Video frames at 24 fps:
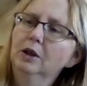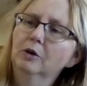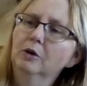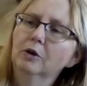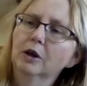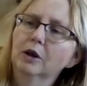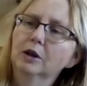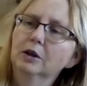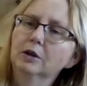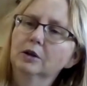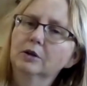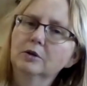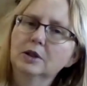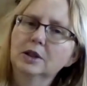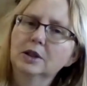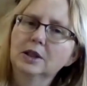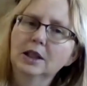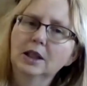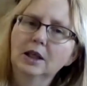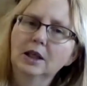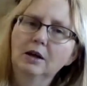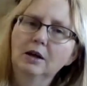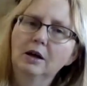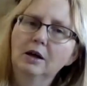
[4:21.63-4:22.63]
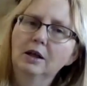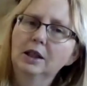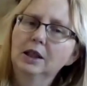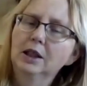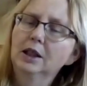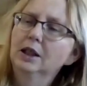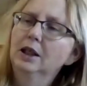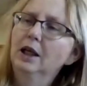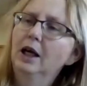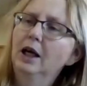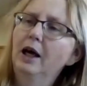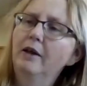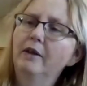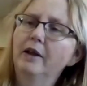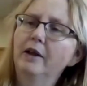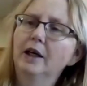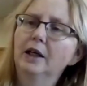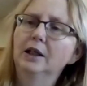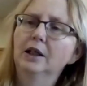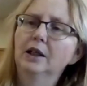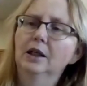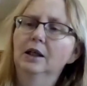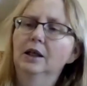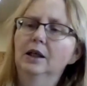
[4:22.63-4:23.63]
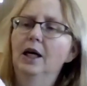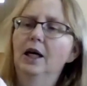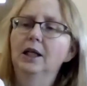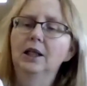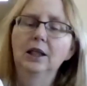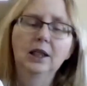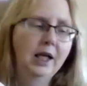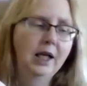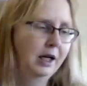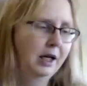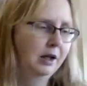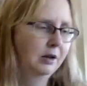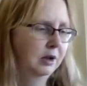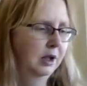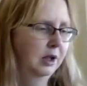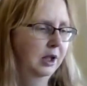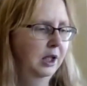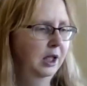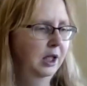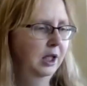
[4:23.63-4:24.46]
or glue stick on it and then cut it out.